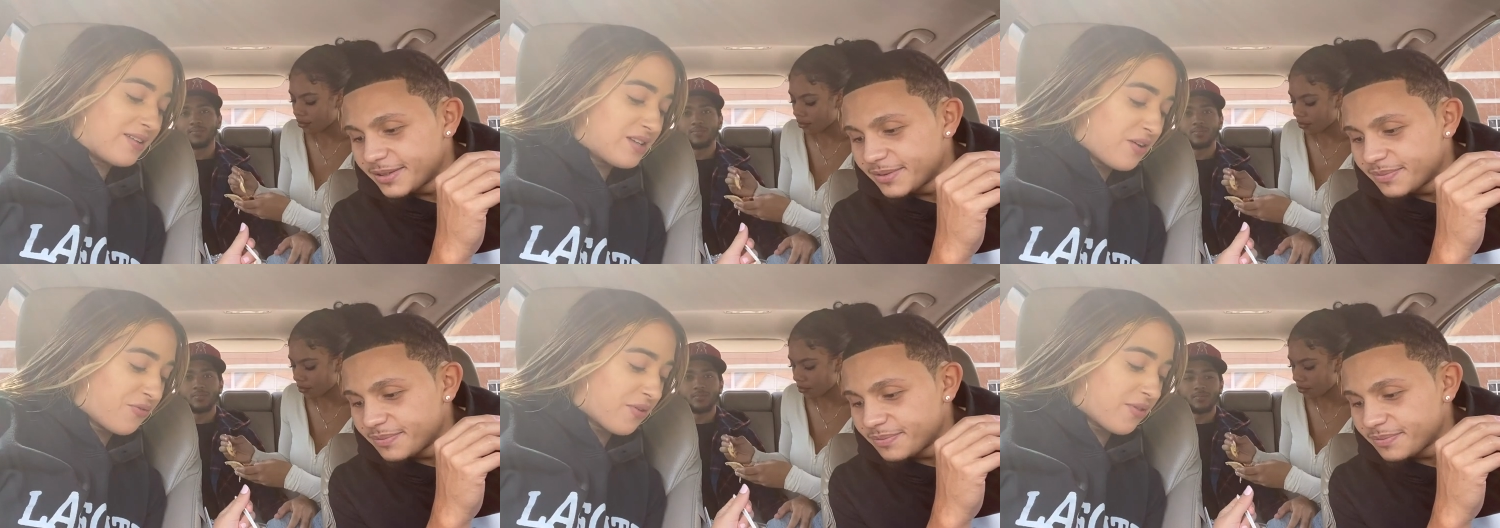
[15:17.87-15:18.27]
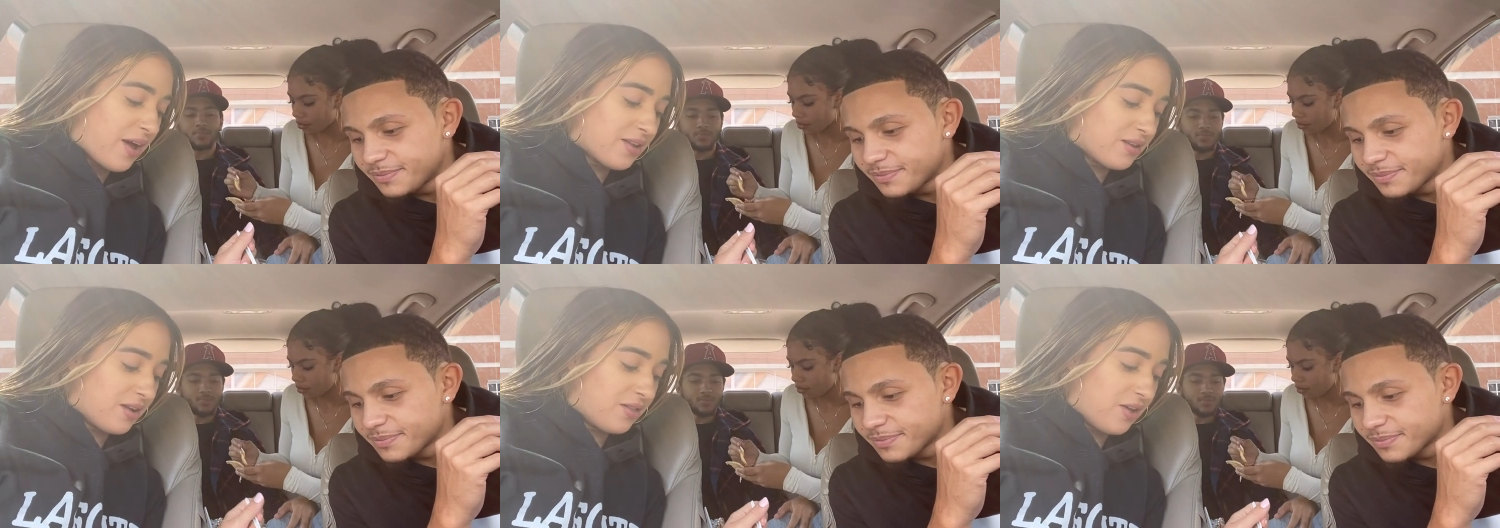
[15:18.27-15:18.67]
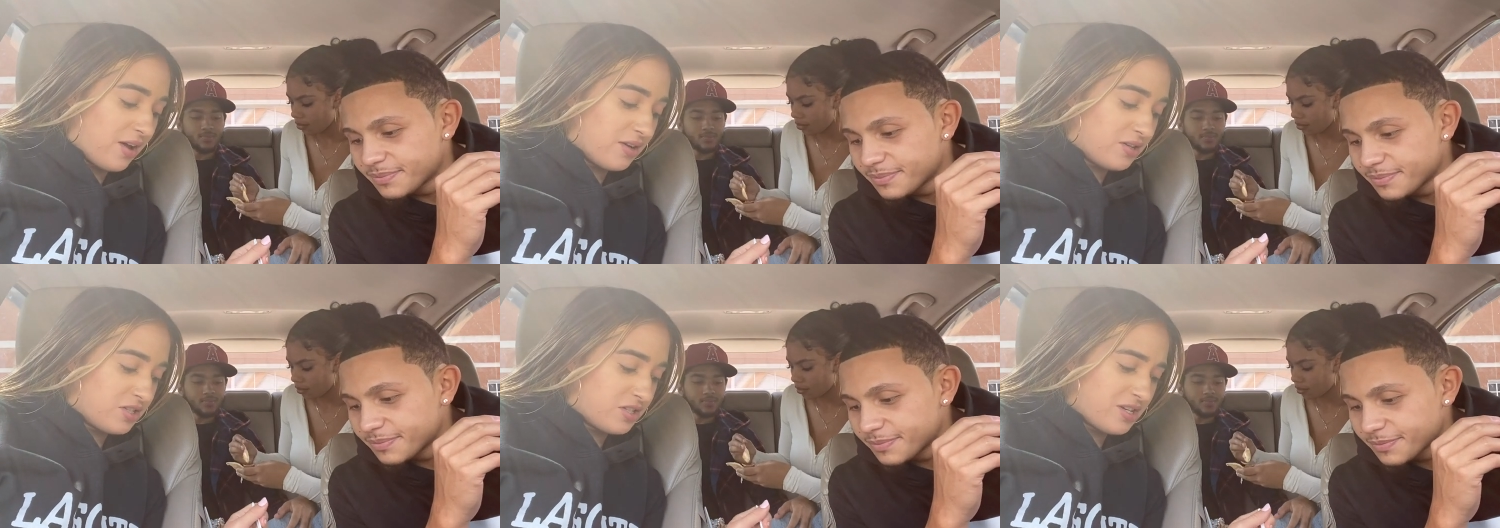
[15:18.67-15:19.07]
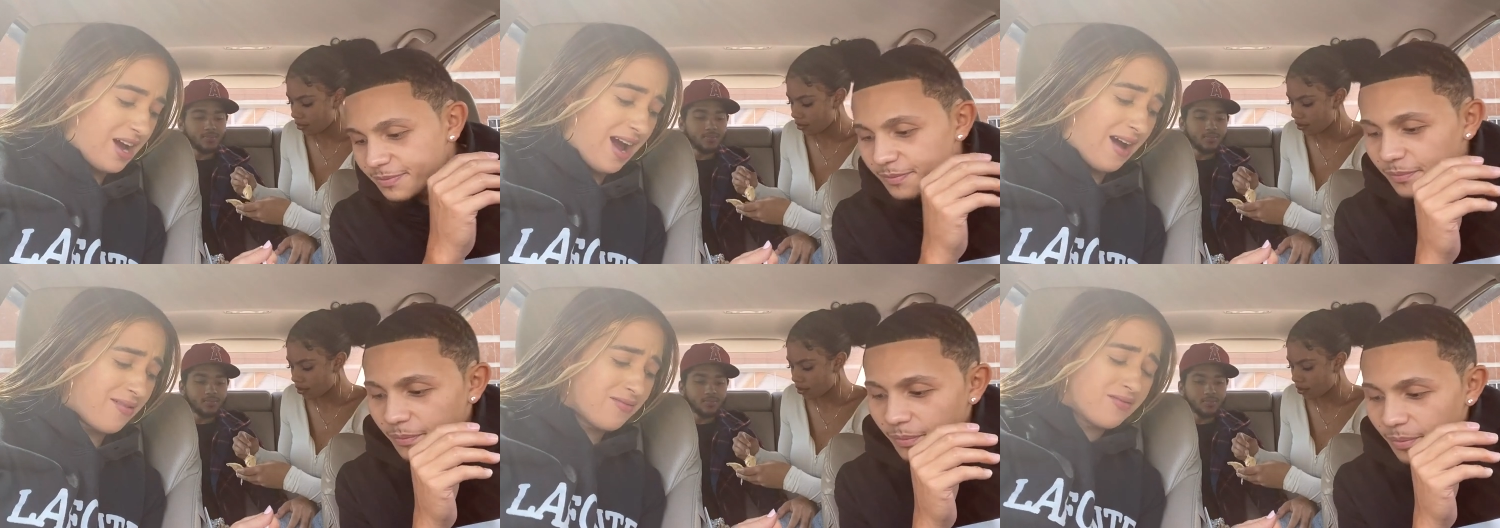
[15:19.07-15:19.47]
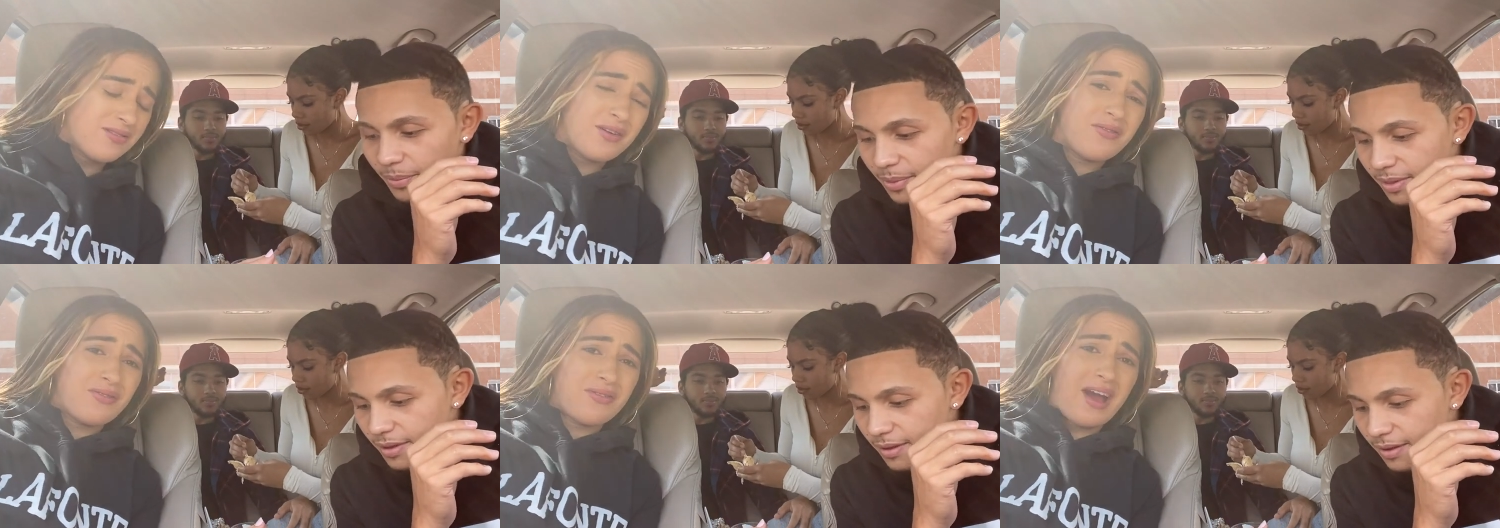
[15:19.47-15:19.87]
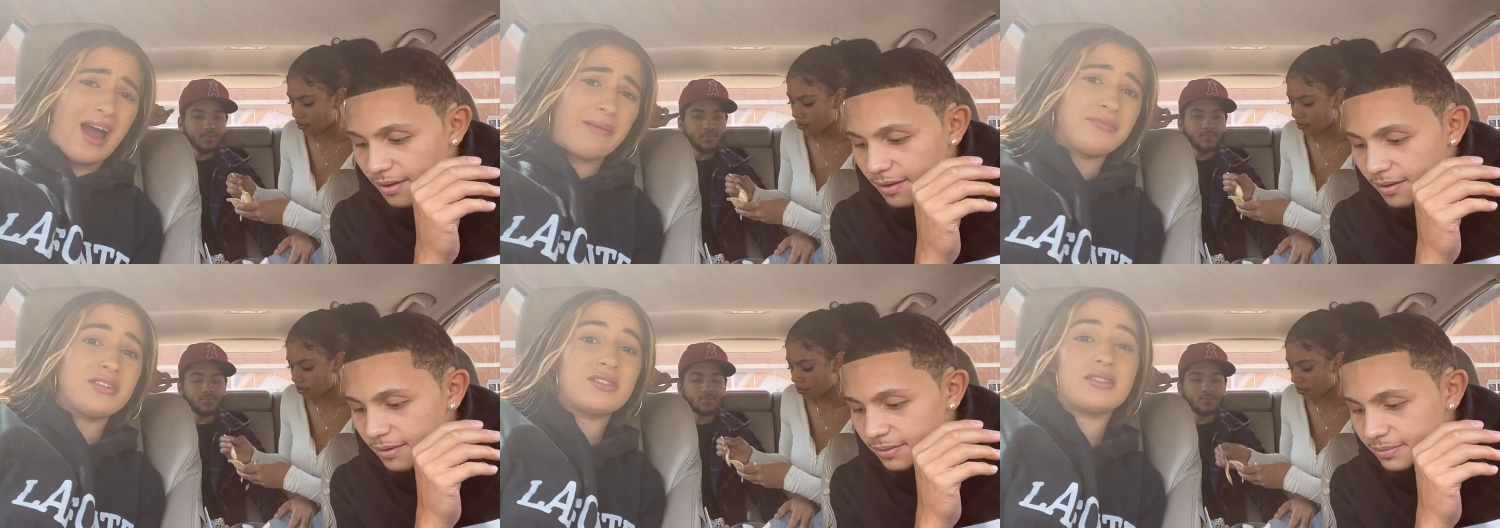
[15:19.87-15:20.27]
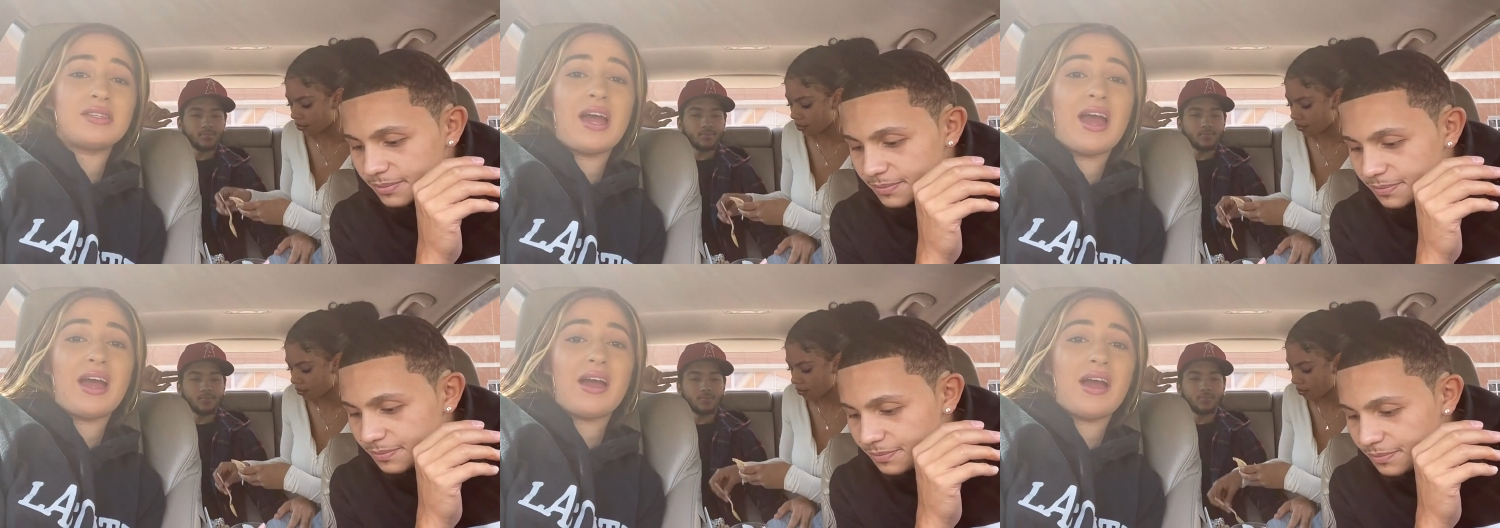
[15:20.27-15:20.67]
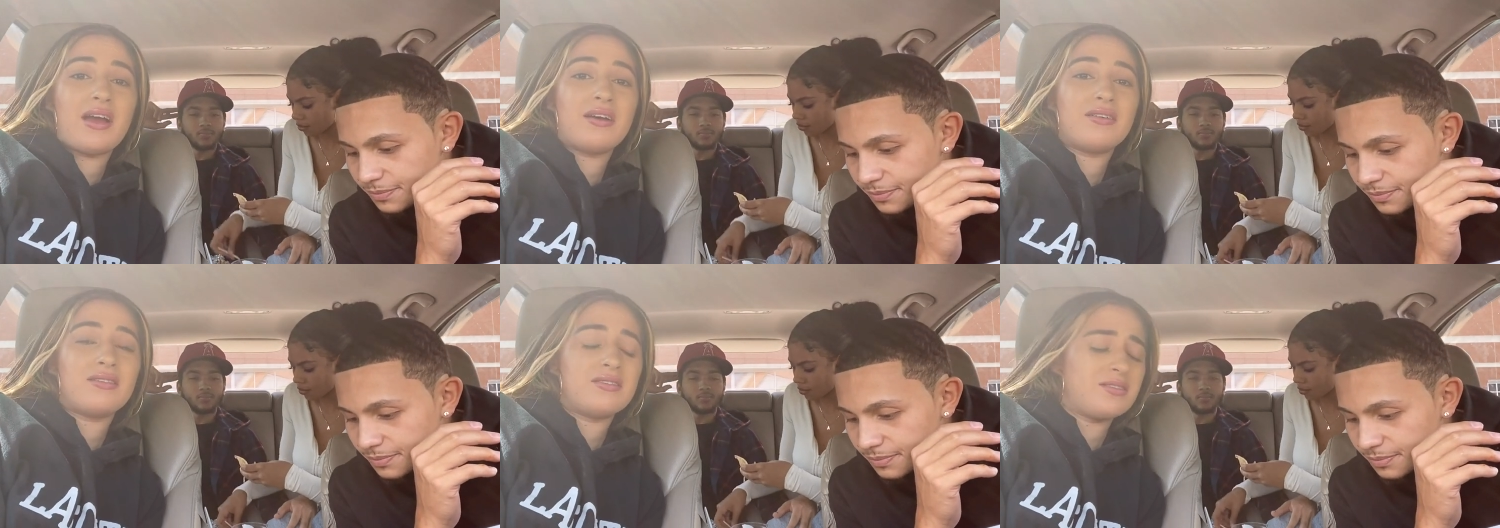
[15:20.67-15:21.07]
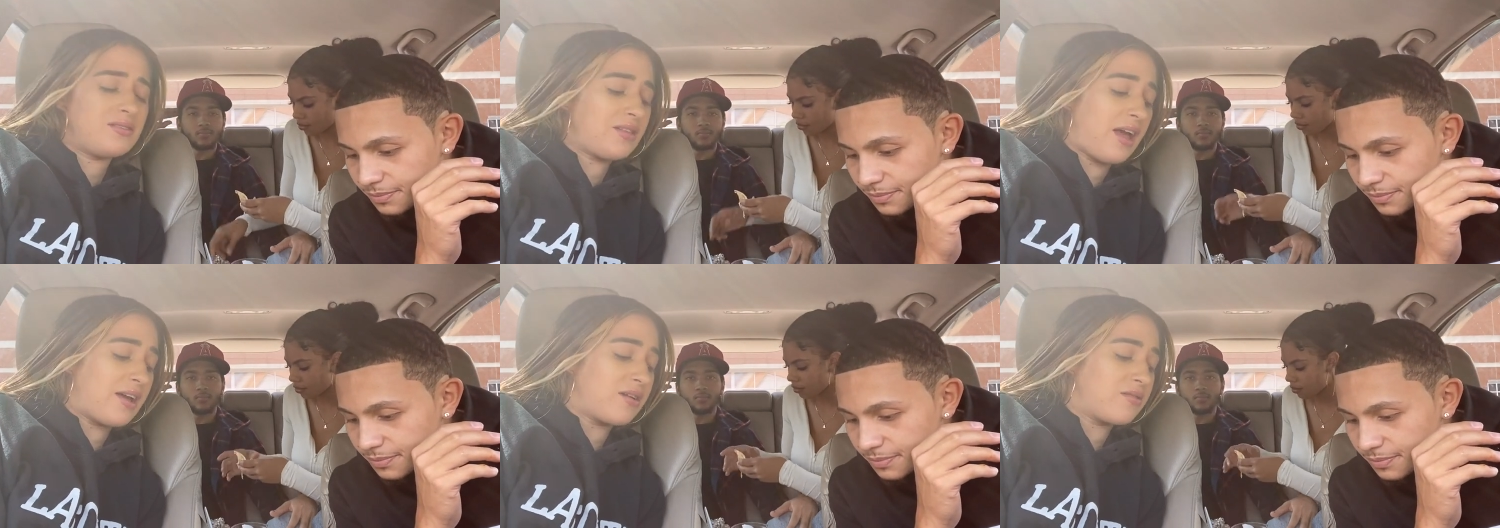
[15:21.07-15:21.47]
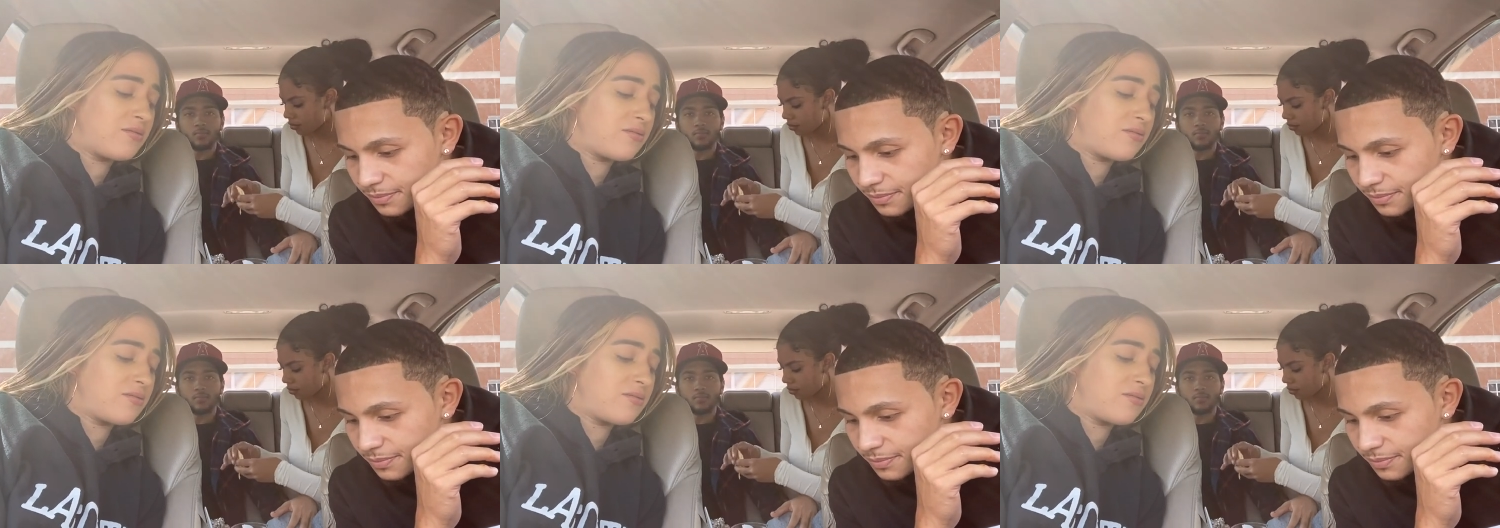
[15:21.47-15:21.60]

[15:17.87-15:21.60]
Speaker 1: definitely like the lunch. I don't know. I'm just not, like,